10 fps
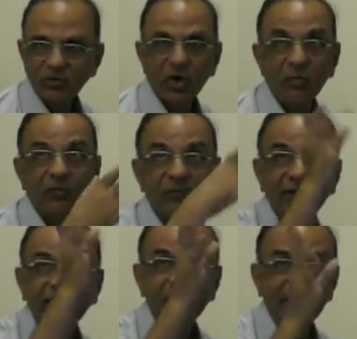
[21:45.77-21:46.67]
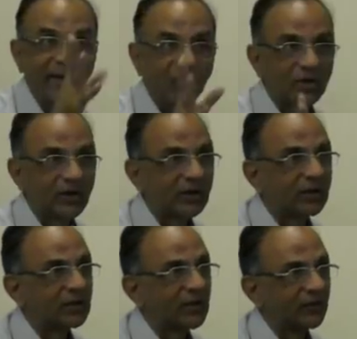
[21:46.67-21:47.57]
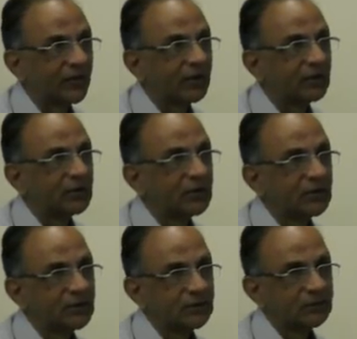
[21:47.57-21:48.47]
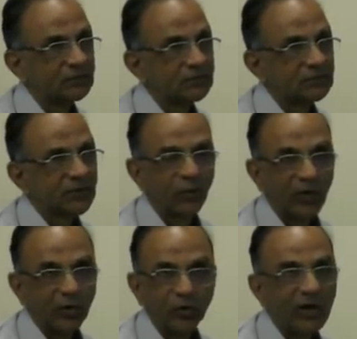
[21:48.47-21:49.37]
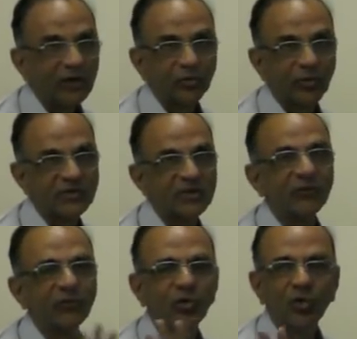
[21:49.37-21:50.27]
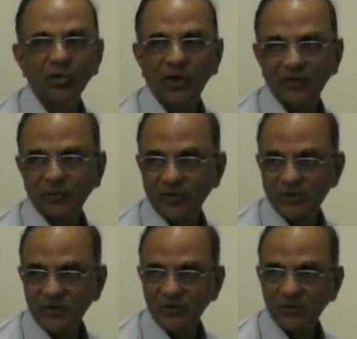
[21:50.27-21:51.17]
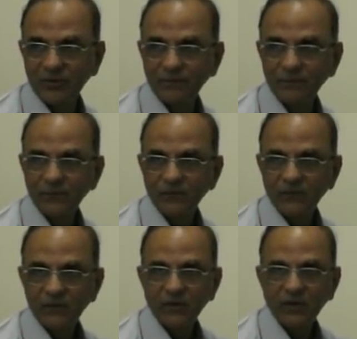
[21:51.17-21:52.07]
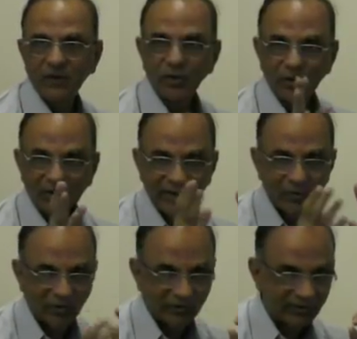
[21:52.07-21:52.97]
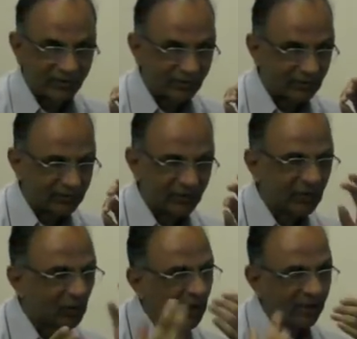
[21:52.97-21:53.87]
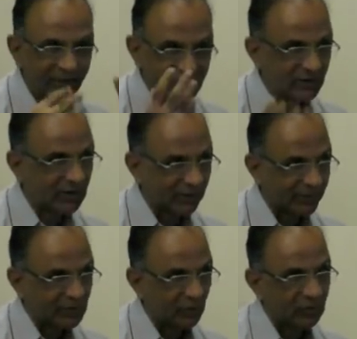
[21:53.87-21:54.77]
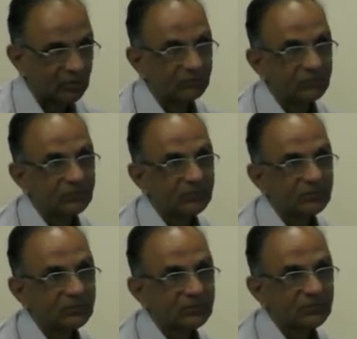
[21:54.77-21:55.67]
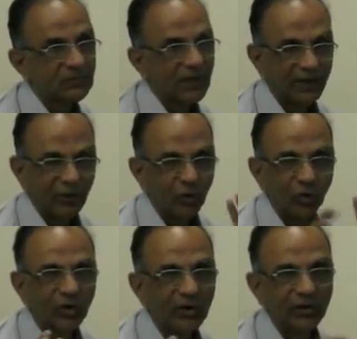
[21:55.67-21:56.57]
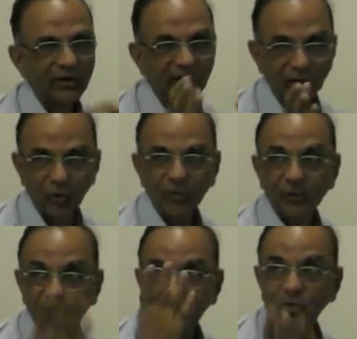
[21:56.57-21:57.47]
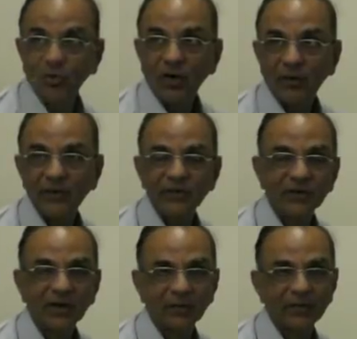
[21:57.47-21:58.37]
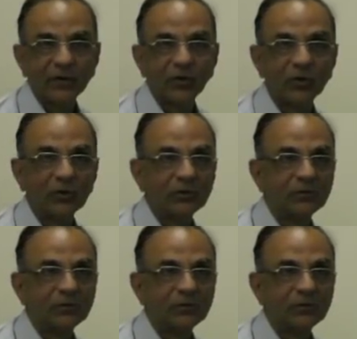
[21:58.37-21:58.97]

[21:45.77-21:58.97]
Top of NEET, beat, all that lafra. Then why don't you ask questions? If you don't ask questions, you will read what is in, uh, it's called garbage in, garbage out. And you don't need a human being to do garbage in, garbage out, no?